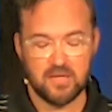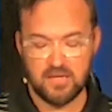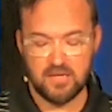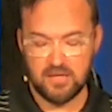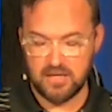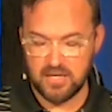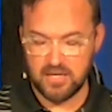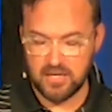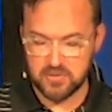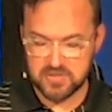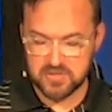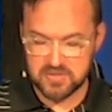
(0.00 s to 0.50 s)

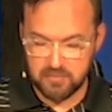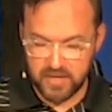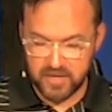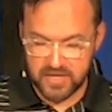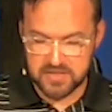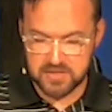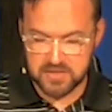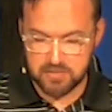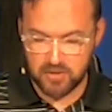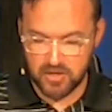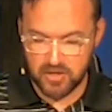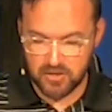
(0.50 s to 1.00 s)
He was my
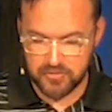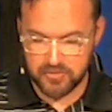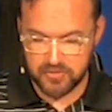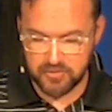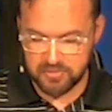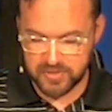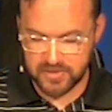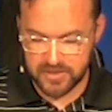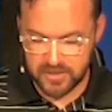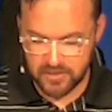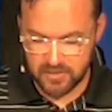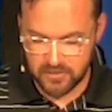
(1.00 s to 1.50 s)
small group
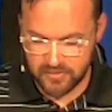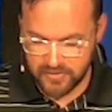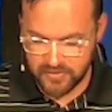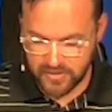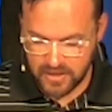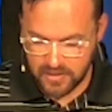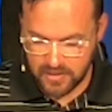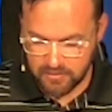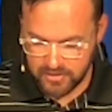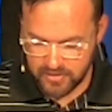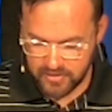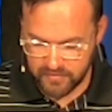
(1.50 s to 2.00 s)
leader with a
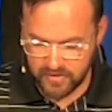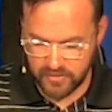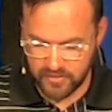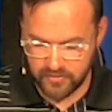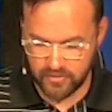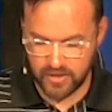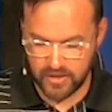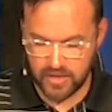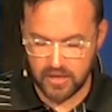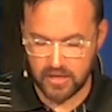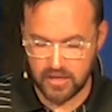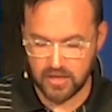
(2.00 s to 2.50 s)
couple of other
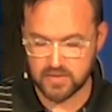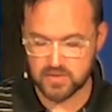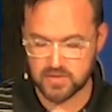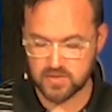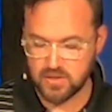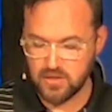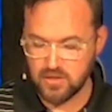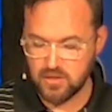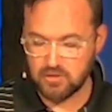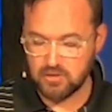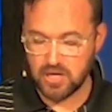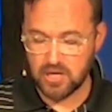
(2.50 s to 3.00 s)
guys.
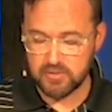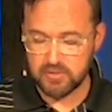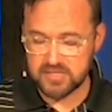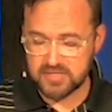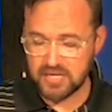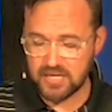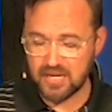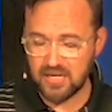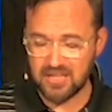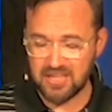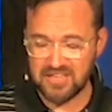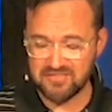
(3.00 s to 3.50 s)
Rob and
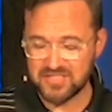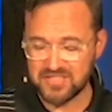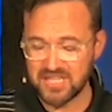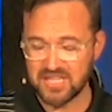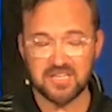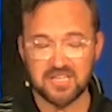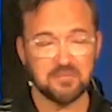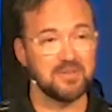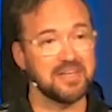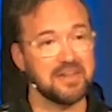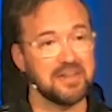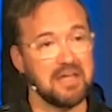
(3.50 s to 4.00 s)
Tal have
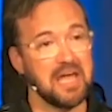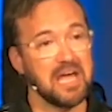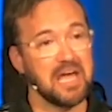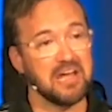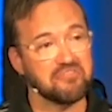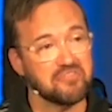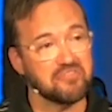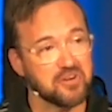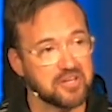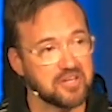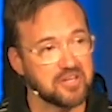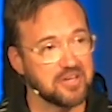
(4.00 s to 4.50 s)
taken me to
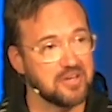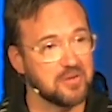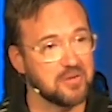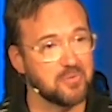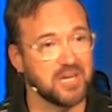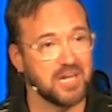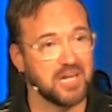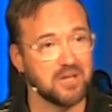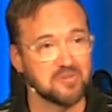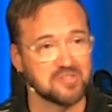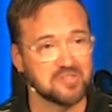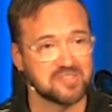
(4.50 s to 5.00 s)
Africa
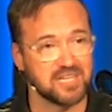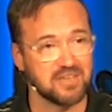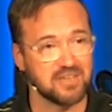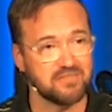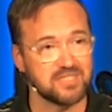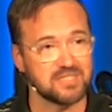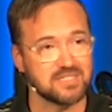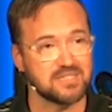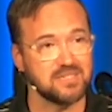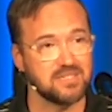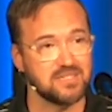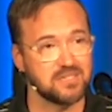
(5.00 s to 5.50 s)
when I was
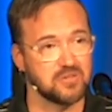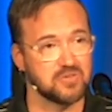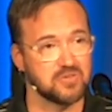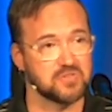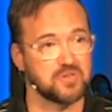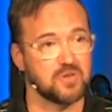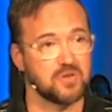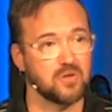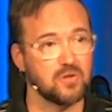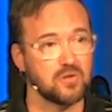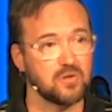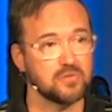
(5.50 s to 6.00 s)
17
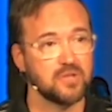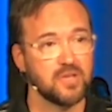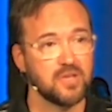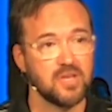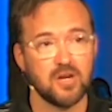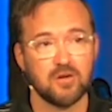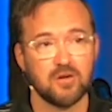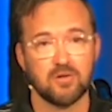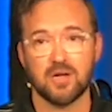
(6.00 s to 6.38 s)
years old.